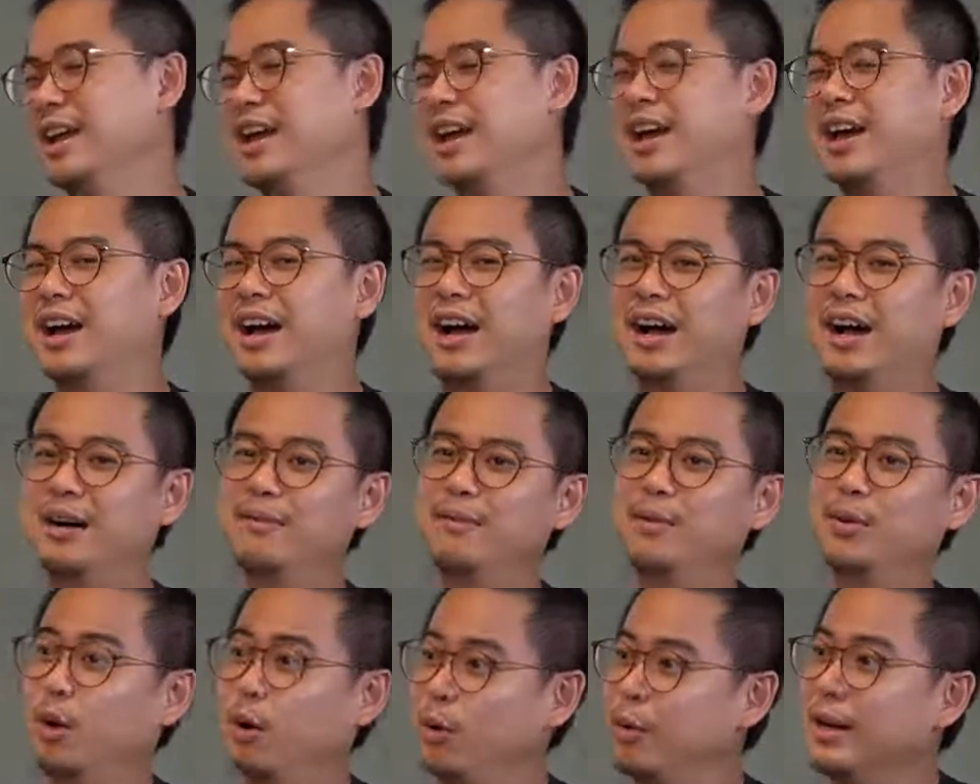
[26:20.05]

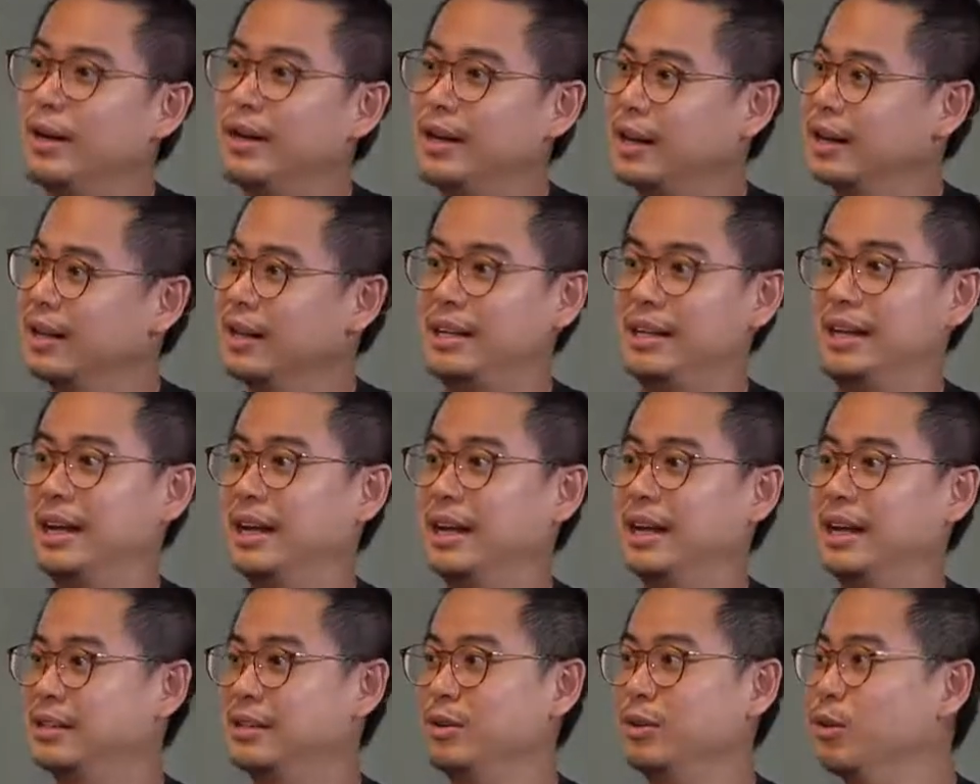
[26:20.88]
Knowing that he has
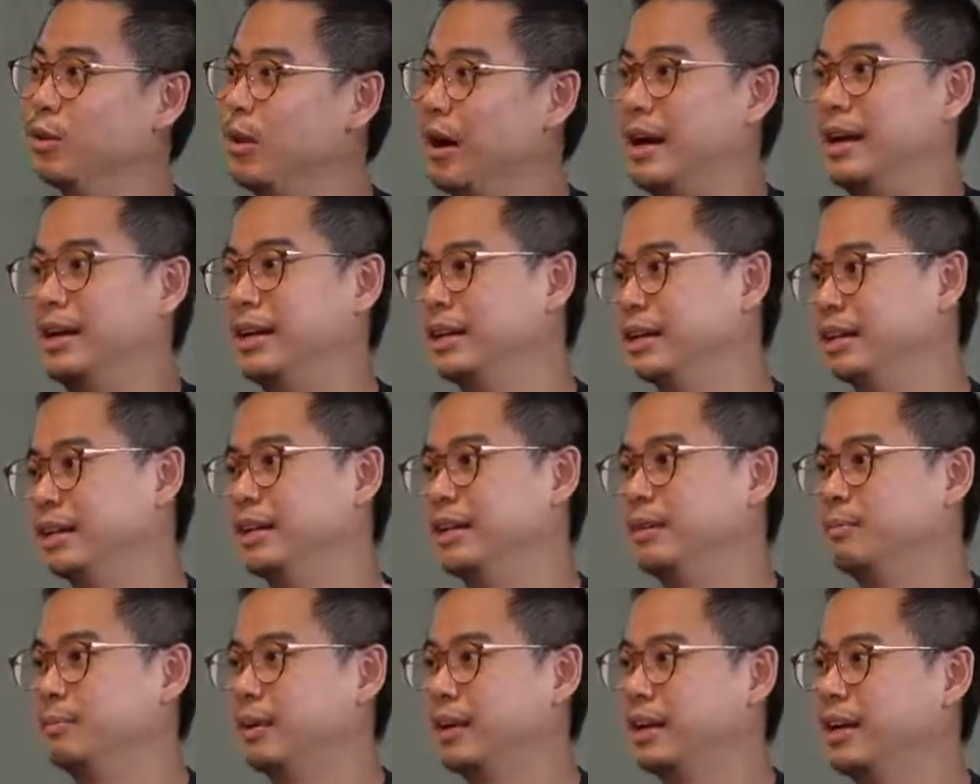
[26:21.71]
no idea,
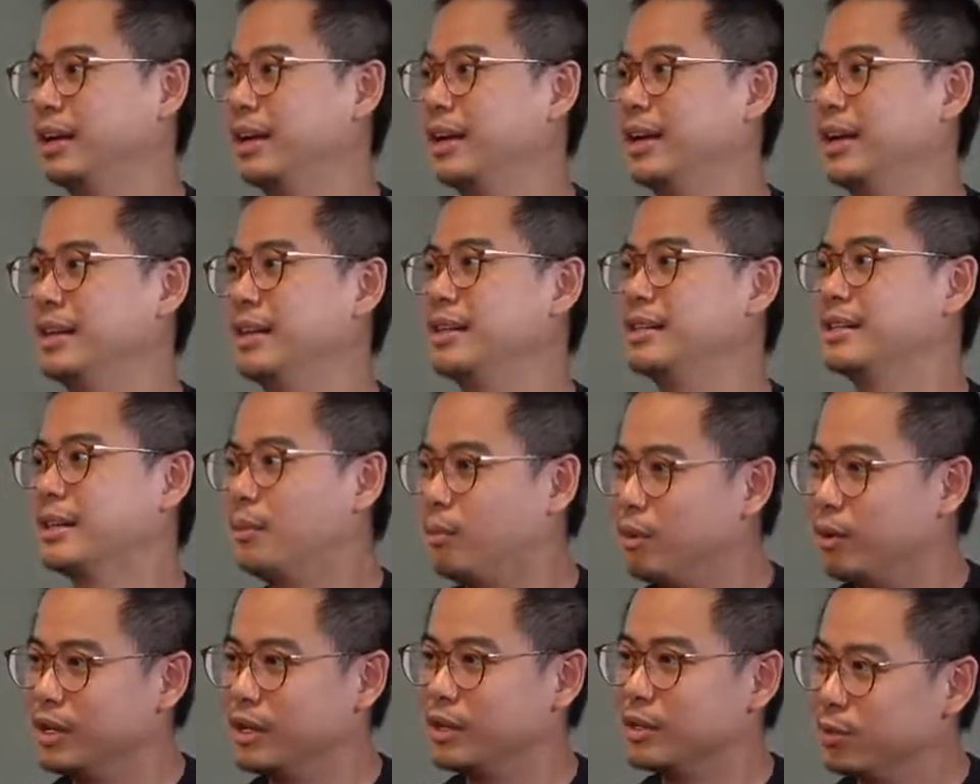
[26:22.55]
but I think
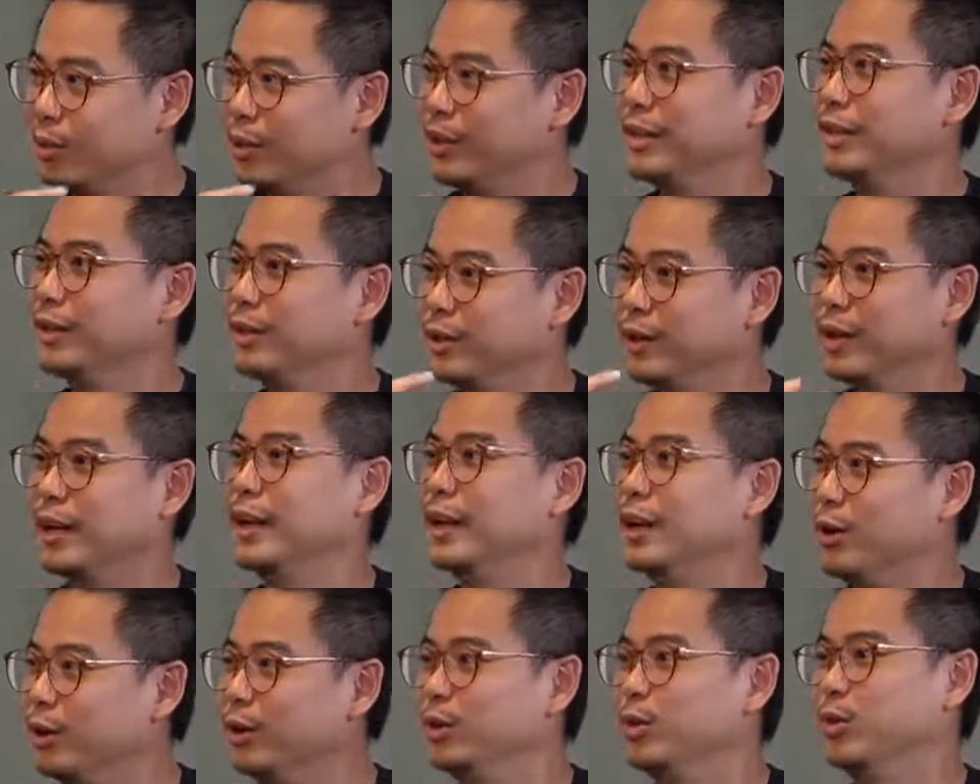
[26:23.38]
someone just wanted to cling
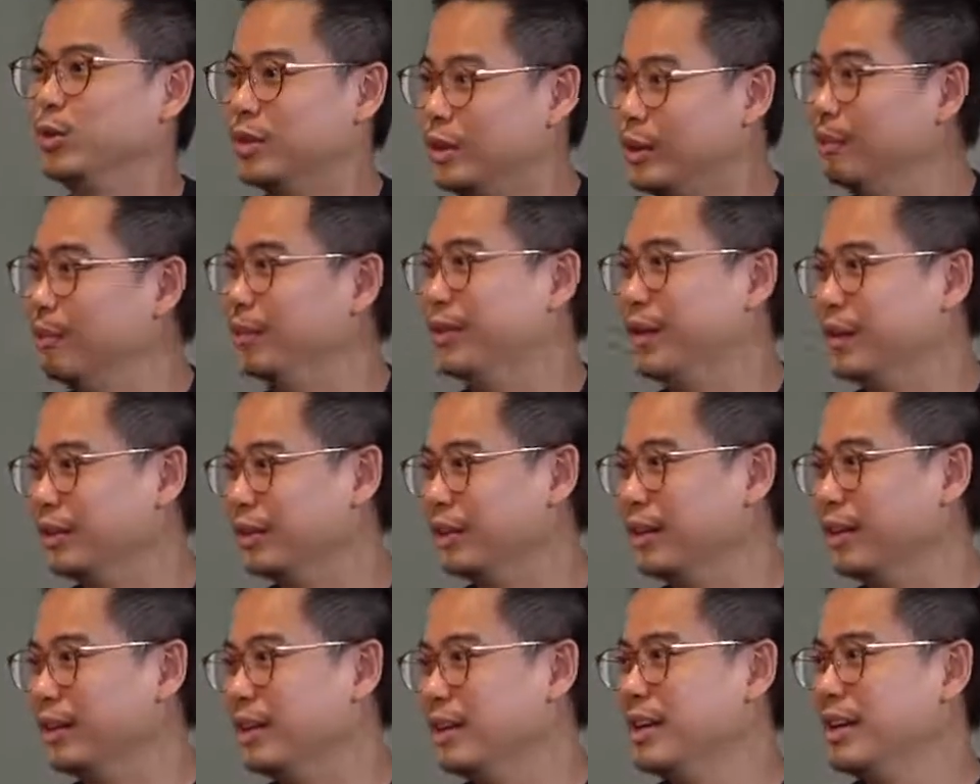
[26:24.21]
on to something, right?